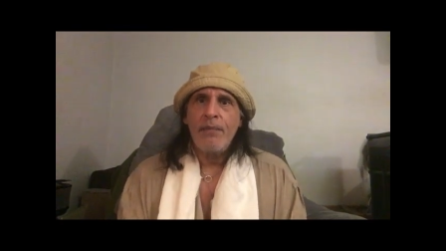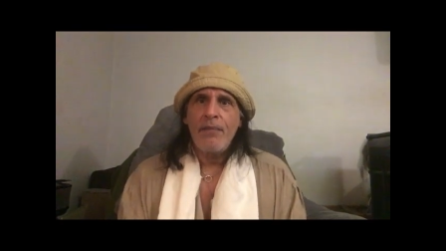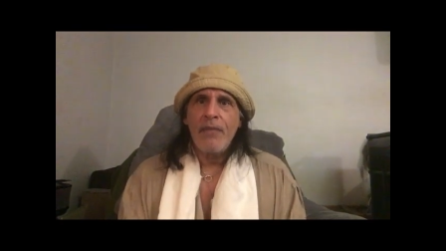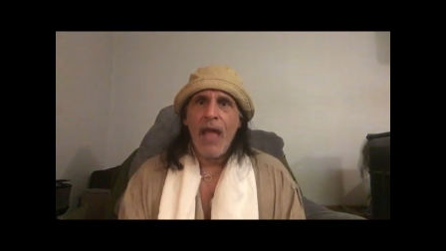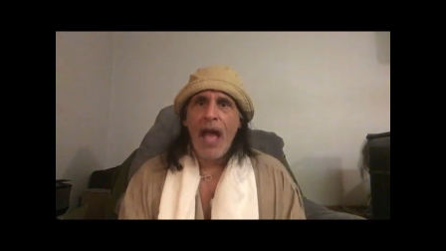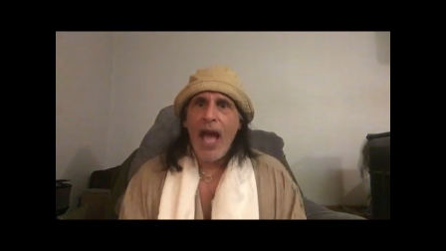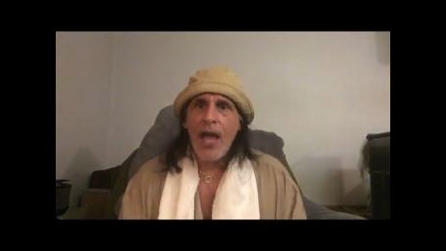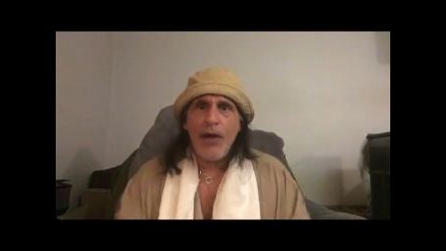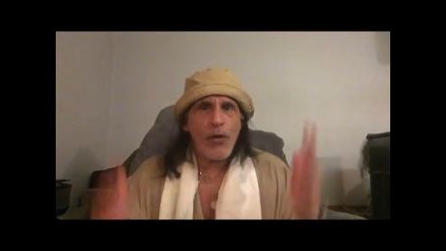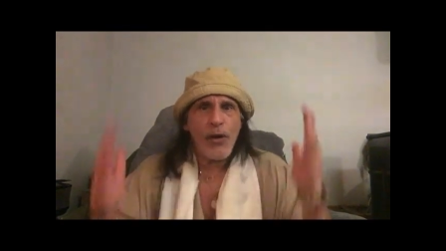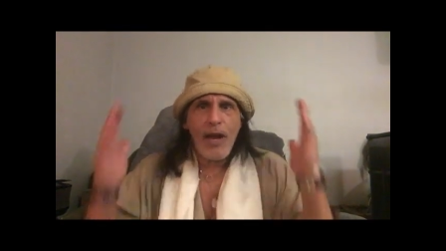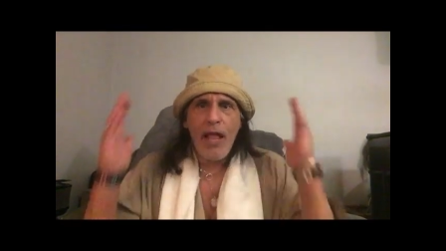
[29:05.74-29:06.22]

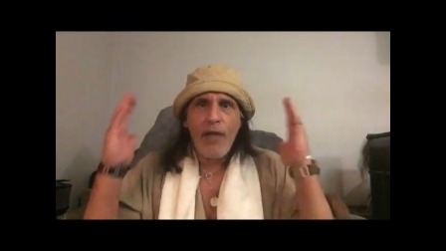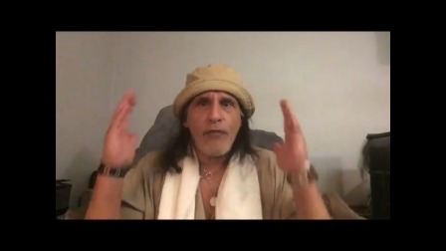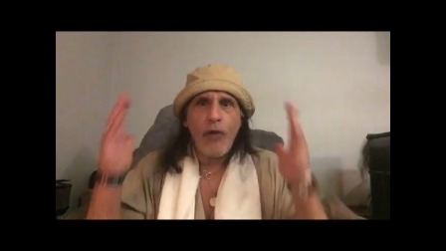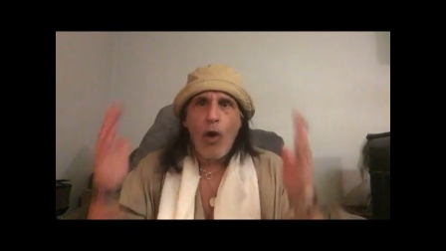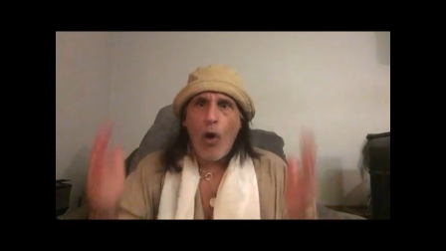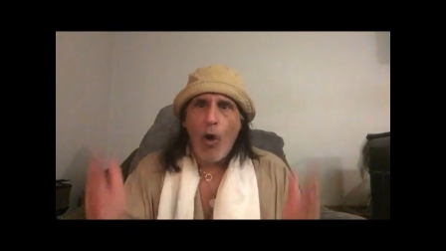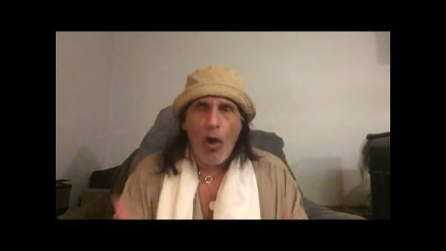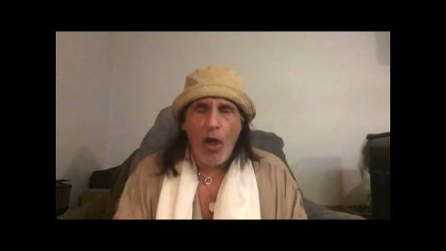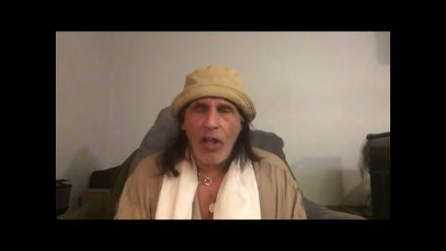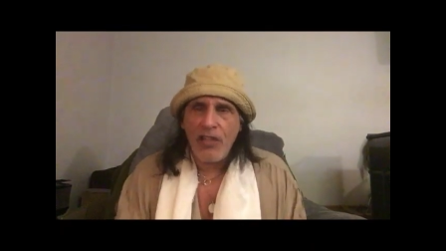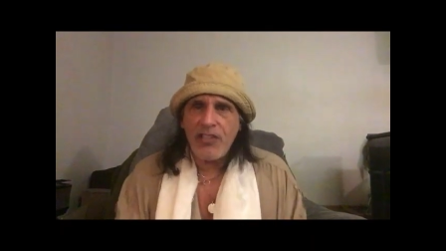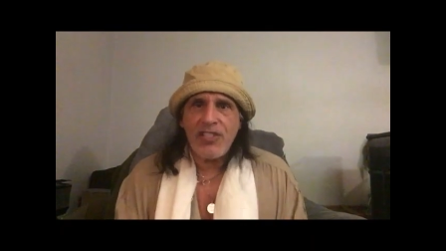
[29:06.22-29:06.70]
I don't have
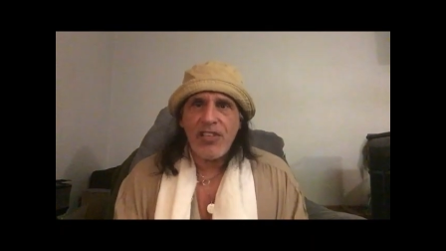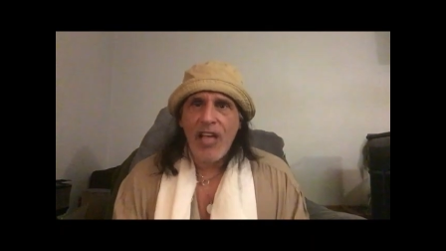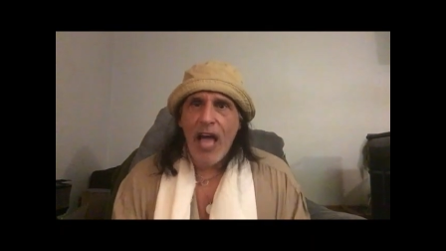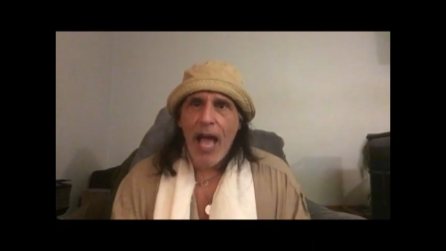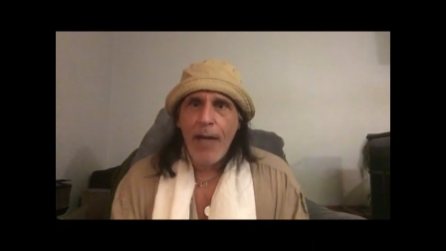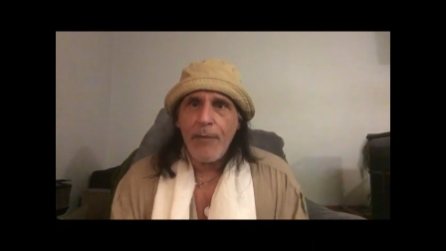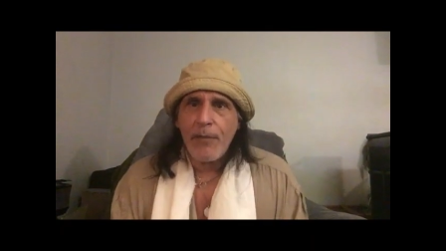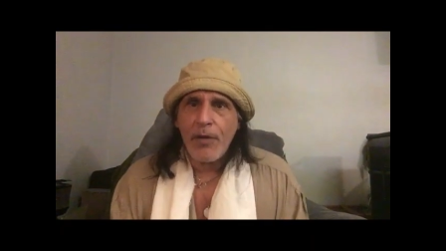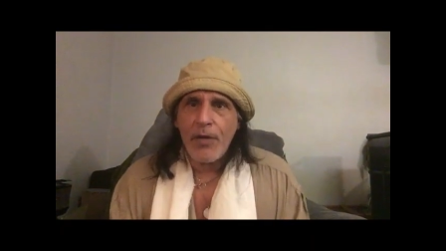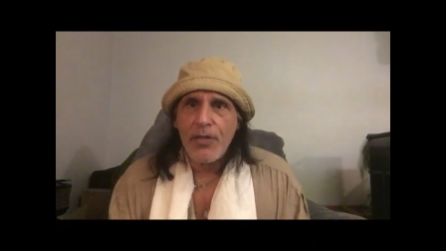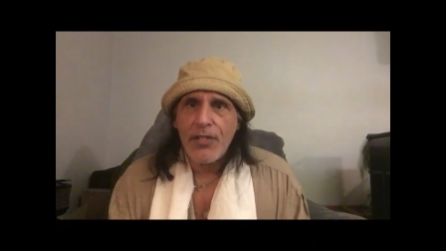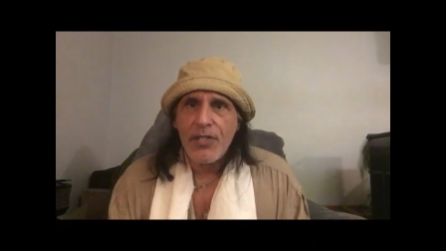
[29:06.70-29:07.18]

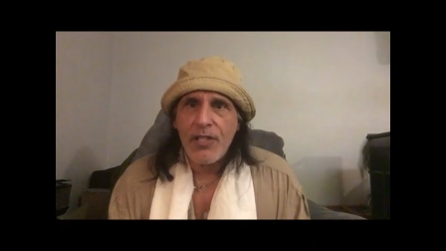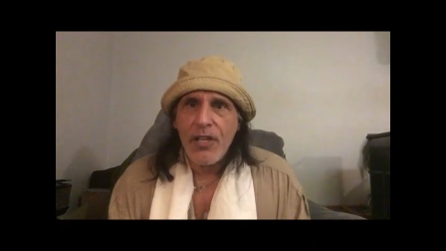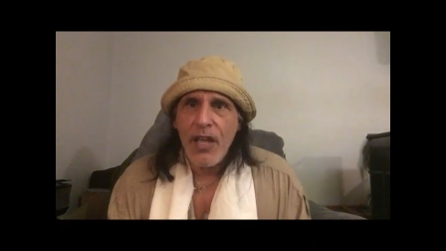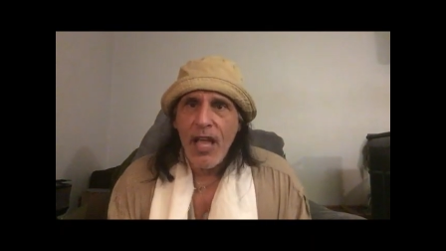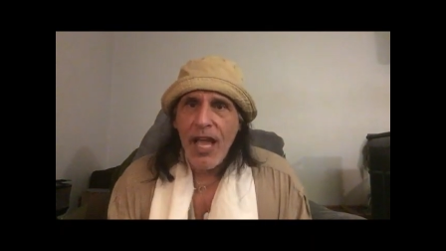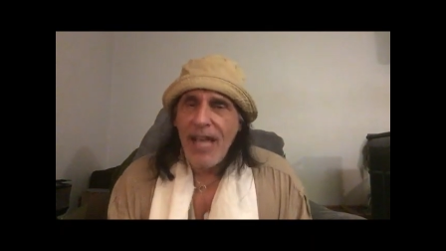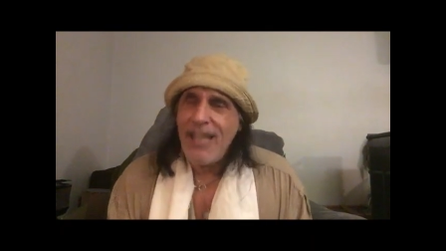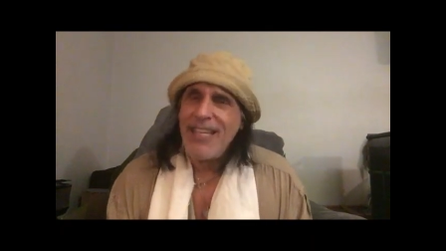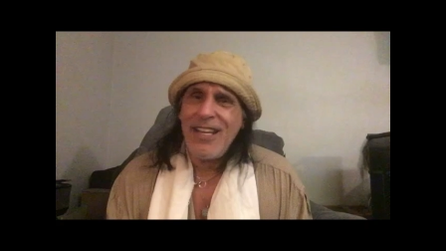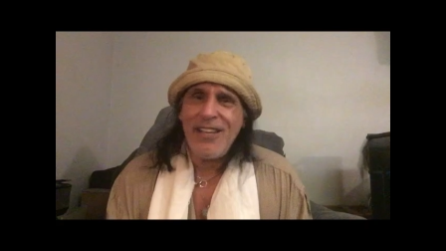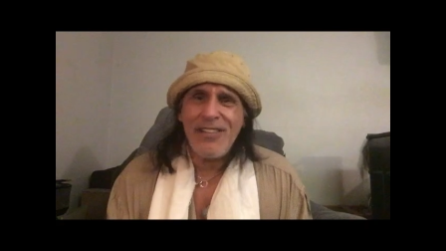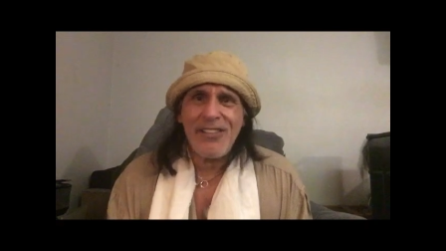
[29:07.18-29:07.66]
Alzheimer's,
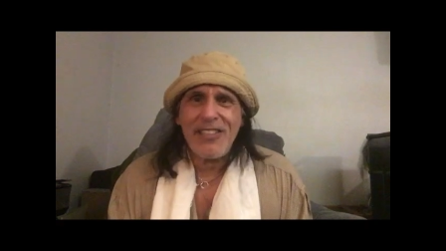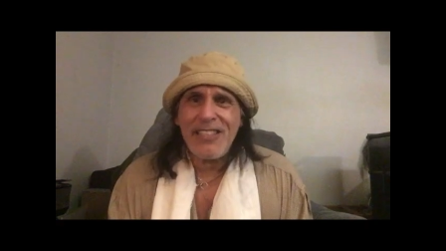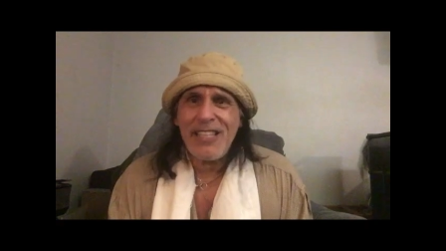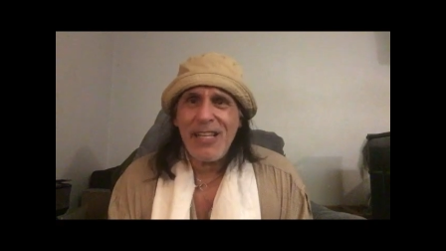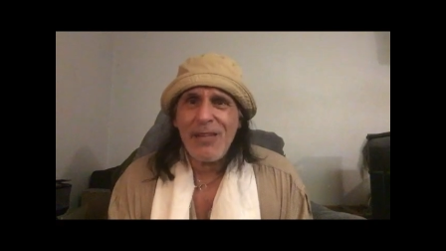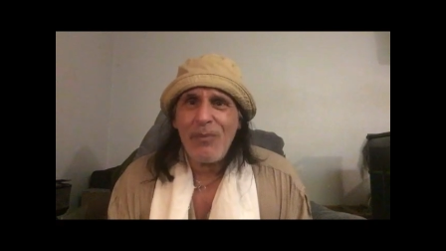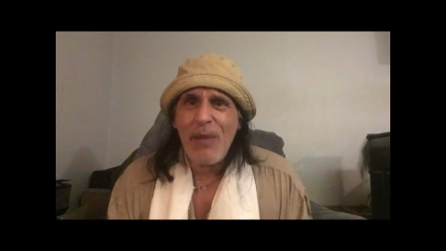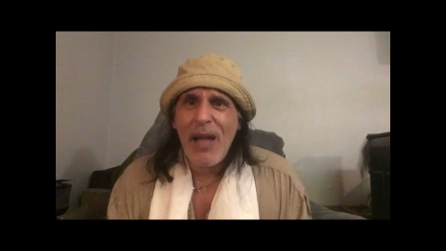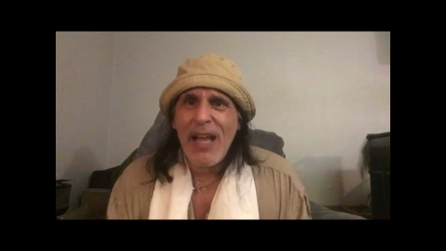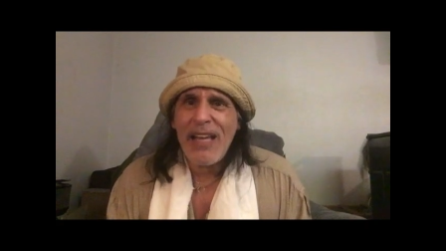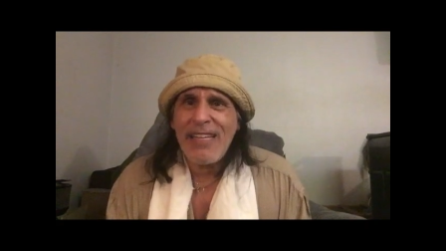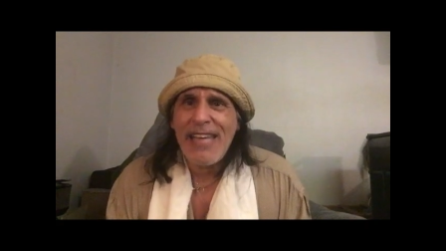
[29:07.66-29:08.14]
and neither
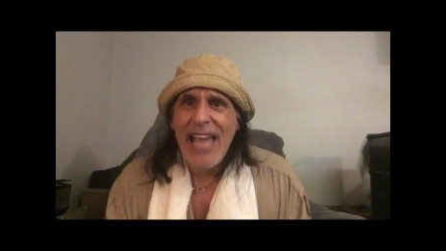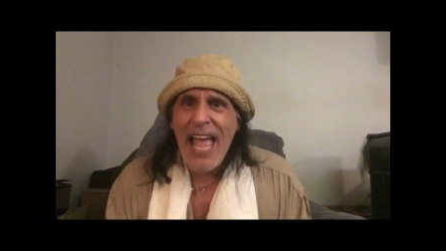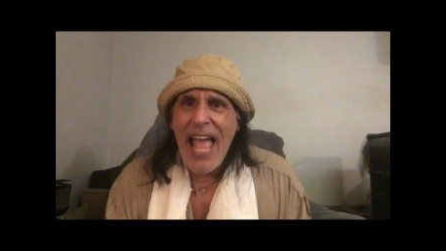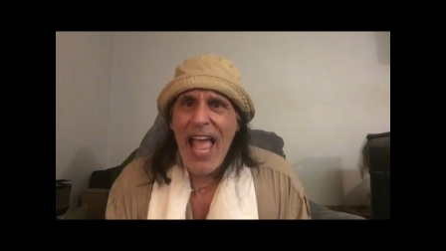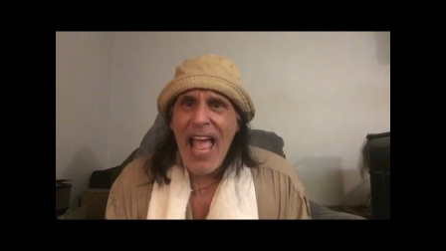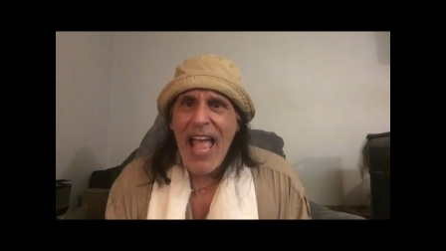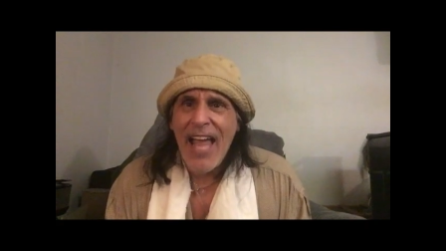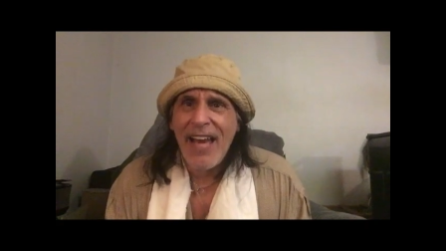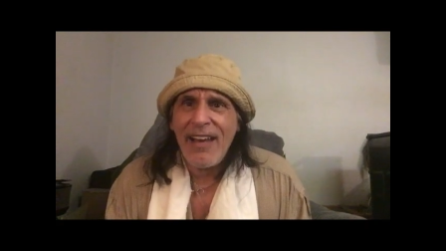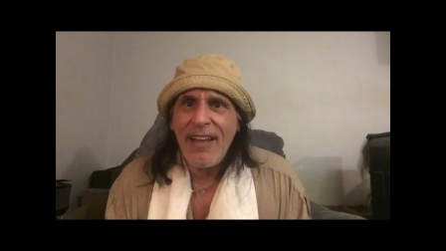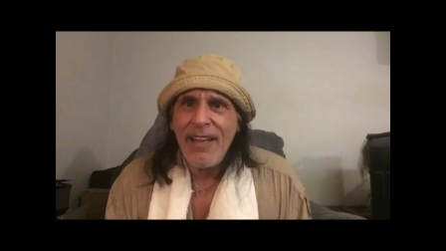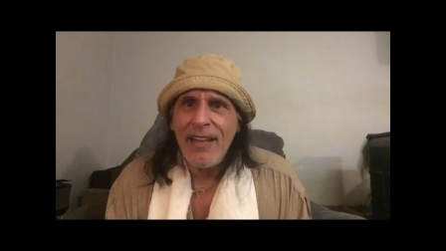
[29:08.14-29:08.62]
did my
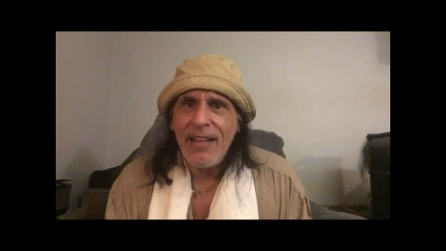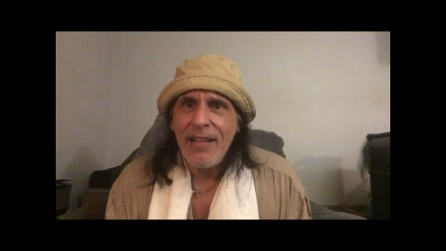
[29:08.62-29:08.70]
dad.